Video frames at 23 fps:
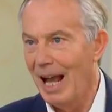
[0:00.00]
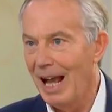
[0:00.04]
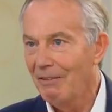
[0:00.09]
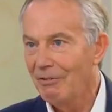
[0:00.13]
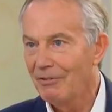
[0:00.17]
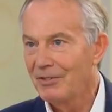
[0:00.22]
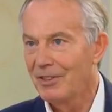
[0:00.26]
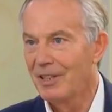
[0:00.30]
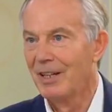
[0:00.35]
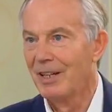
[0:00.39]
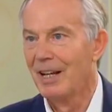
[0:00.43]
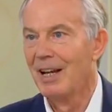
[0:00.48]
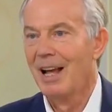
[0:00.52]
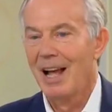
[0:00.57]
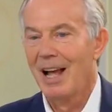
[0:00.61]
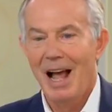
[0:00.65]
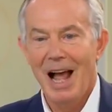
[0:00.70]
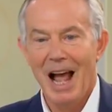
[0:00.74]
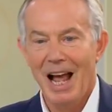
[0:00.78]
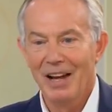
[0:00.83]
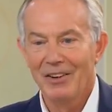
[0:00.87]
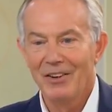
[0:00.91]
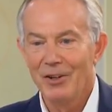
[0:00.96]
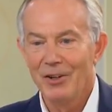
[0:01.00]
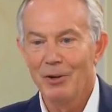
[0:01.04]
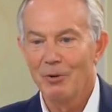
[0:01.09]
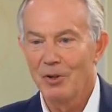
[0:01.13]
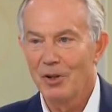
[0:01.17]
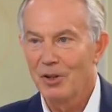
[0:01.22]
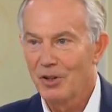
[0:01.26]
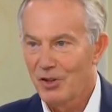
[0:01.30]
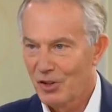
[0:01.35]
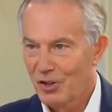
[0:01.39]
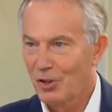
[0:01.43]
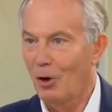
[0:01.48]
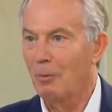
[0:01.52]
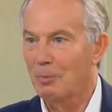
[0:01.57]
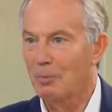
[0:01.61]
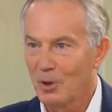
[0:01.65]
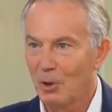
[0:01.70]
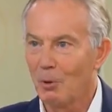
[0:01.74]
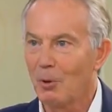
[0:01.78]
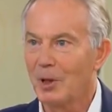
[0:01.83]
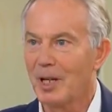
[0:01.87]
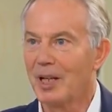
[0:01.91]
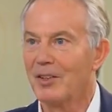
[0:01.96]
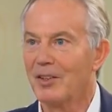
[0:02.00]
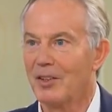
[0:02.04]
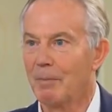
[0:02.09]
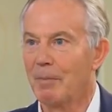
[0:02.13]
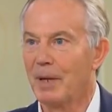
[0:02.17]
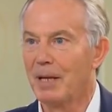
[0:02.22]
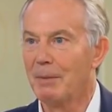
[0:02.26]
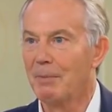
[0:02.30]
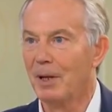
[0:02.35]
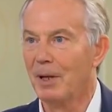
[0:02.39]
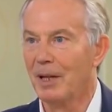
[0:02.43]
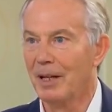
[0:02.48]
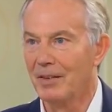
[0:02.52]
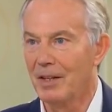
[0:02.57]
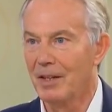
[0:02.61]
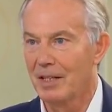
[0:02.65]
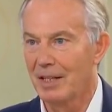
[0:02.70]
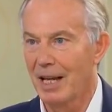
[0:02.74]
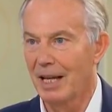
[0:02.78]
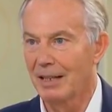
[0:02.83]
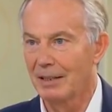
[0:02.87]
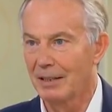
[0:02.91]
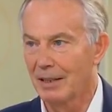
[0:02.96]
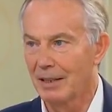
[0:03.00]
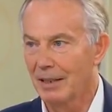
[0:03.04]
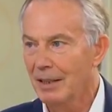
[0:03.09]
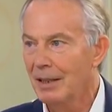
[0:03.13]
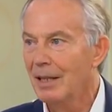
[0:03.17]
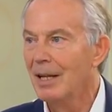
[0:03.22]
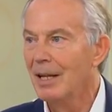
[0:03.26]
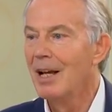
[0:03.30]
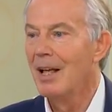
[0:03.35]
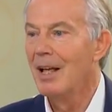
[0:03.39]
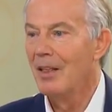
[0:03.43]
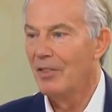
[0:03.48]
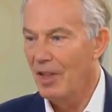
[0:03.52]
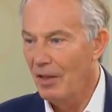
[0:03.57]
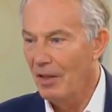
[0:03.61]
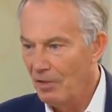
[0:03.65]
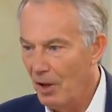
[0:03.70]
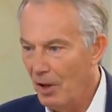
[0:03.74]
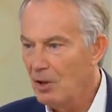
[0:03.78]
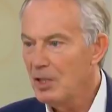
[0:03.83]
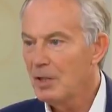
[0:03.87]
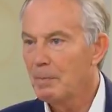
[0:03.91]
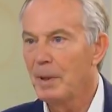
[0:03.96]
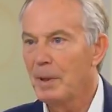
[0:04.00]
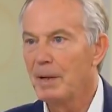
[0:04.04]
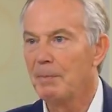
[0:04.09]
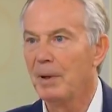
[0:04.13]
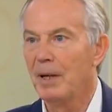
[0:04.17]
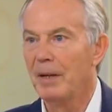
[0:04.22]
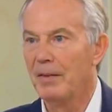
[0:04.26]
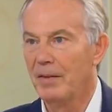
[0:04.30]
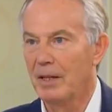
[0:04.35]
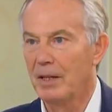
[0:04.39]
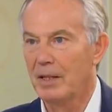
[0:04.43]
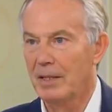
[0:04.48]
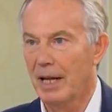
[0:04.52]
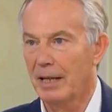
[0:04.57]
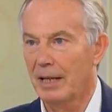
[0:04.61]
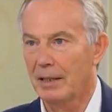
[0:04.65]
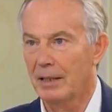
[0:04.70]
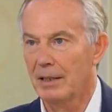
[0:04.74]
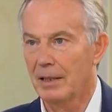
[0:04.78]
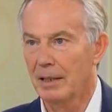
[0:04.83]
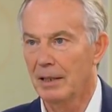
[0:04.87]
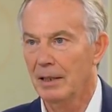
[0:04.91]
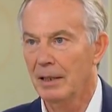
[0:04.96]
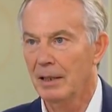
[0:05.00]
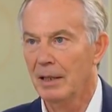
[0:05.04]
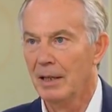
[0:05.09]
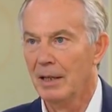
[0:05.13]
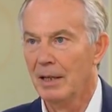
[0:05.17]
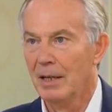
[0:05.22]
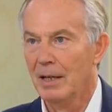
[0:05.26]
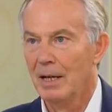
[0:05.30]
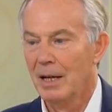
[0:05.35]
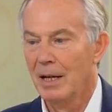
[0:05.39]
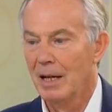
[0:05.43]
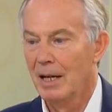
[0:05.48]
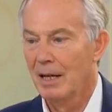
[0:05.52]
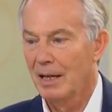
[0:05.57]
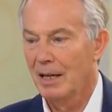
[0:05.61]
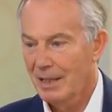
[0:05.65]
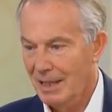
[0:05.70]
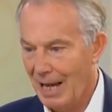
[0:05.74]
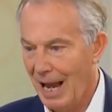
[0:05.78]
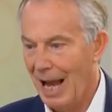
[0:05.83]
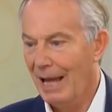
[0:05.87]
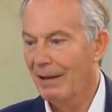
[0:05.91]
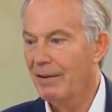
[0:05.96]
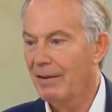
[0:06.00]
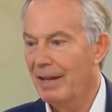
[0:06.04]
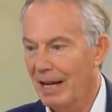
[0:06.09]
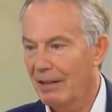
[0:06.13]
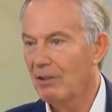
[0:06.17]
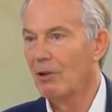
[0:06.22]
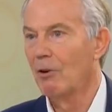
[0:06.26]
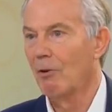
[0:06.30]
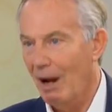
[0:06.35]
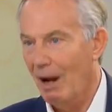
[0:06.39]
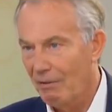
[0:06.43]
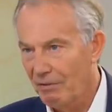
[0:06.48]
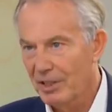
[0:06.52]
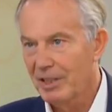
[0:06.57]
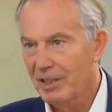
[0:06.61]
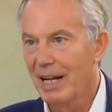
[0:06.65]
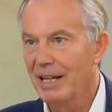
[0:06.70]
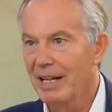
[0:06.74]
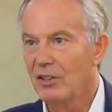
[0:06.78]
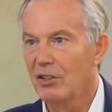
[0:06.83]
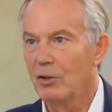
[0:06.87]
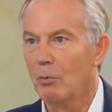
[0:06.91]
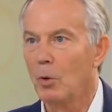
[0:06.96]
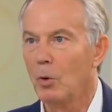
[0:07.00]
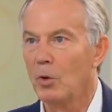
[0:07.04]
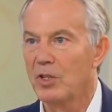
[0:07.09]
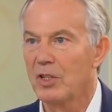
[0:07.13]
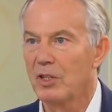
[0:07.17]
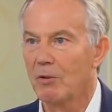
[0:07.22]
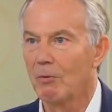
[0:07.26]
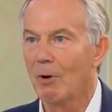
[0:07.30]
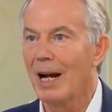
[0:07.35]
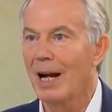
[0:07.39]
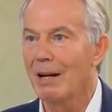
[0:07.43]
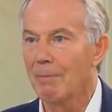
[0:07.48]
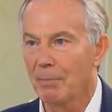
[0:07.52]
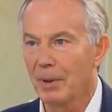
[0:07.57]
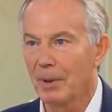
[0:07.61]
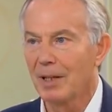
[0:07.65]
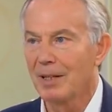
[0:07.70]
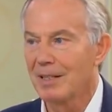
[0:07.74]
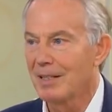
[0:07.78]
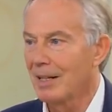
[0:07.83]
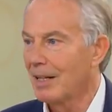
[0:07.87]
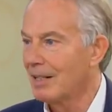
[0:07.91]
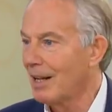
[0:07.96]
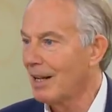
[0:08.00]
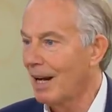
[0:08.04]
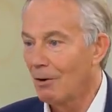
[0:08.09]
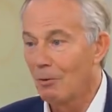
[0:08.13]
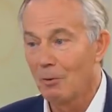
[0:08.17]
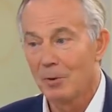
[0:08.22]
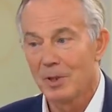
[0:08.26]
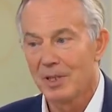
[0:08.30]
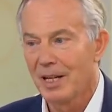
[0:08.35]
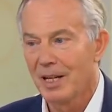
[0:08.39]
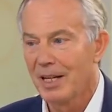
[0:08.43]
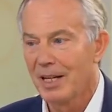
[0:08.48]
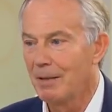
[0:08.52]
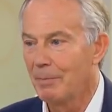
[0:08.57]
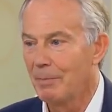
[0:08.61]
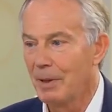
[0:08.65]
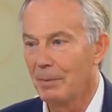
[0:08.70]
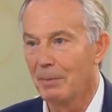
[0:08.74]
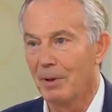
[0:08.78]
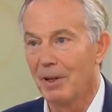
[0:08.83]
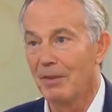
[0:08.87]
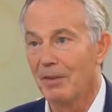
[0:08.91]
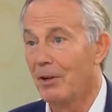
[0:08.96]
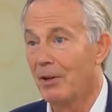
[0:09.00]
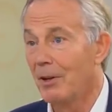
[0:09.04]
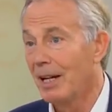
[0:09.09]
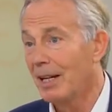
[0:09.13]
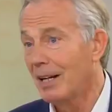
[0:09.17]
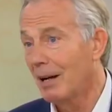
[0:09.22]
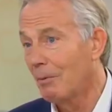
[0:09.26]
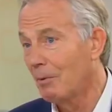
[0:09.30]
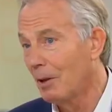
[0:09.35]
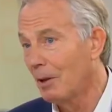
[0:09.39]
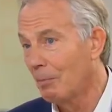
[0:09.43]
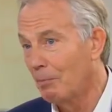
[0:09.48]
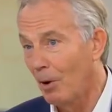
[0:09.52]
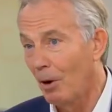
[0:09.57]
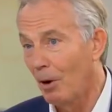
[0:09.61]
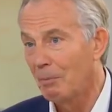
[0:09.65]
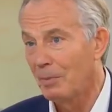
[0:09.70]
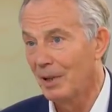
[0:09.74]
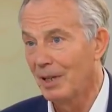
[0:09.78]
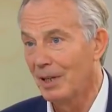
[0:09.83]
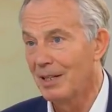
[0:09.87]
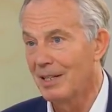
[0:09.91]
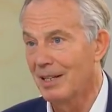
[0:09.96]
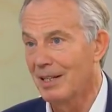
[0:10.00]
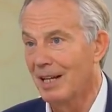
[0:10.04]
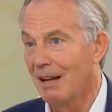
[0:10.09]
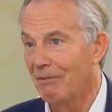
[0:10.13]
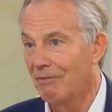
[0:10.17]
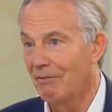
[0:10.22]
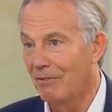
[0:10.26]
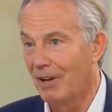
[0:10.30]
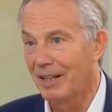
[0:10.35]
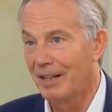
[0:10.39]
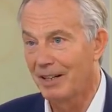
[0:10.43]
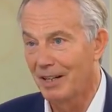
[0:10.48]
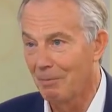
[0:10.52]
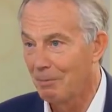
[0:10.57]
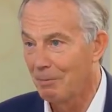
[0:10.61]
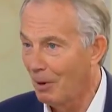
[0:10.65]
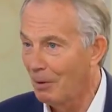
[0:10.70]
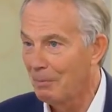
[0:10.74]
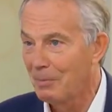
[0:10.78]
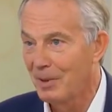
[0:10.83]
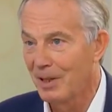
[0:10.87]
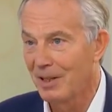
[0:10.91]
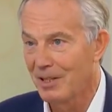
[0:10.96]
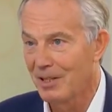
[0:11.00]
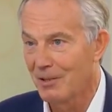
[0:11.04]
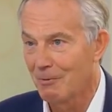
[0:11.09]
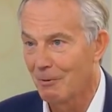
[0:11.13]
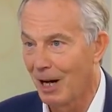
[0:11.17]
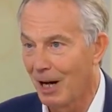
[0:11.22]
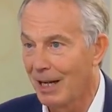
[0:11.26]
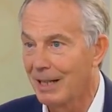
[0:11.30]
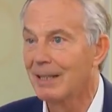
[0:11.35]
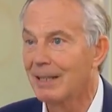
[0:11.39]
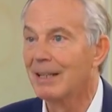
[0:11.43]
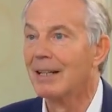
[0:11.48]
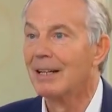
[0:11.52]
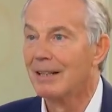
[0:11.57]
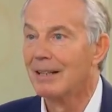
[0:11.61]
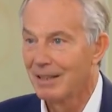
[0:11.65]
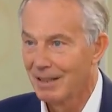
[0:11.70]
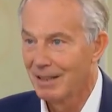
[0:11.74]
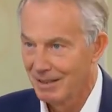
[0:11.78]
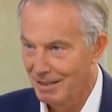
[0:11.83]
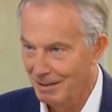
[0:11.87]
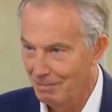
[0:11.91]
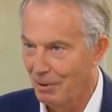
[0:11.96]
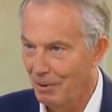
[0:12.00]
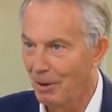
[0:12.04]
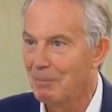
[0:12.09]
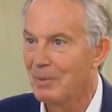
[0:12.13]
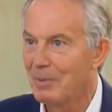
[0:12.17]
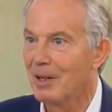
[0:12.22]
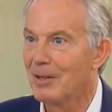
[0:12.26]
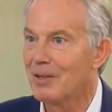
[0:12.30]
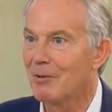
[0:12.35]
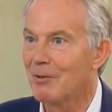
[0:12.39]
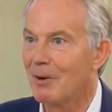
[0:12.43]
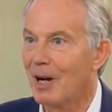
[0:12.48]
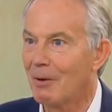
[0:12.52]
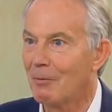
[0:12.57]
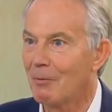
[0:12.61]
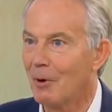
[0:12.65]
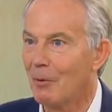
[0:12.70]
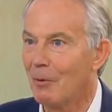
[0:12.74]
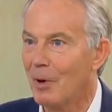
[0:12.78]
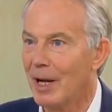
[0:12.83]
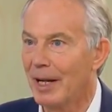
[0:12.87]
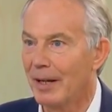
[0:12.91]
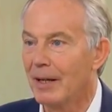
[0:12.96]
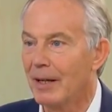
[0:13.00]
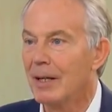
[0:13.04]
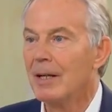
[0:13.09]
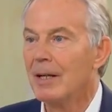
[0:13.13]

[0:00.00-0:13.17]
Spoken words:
left and you stop talking to people in the centre, then those people in the centre can then gravitate towards the right. Because as I always say to people, if you end up with a populist left fighting a populist right, the populist right will win.